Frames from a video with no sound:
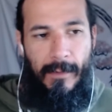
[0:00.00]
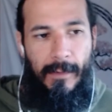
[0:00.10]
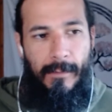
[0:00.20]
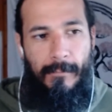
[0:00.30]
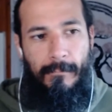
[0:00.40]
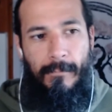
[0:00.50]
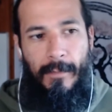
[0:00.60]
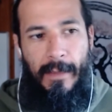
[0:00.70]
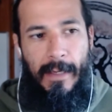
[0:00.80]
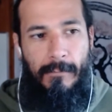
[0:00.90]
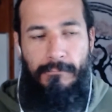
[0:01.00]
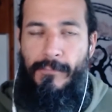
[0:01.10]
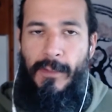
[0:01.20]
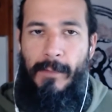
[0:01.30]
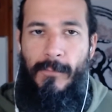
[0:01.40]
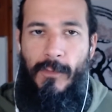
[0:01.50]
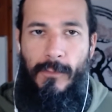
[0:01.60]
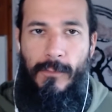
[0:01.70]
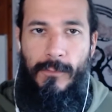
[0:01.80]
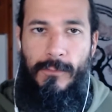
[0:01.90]
and that seemed
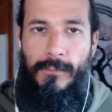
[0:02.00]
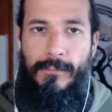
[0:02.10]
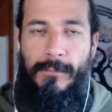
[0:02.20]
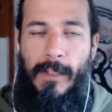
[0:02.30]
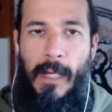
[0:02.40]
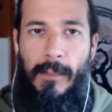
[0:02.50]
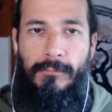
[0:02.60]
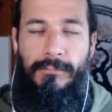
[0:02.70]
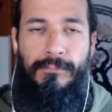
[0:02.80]
to not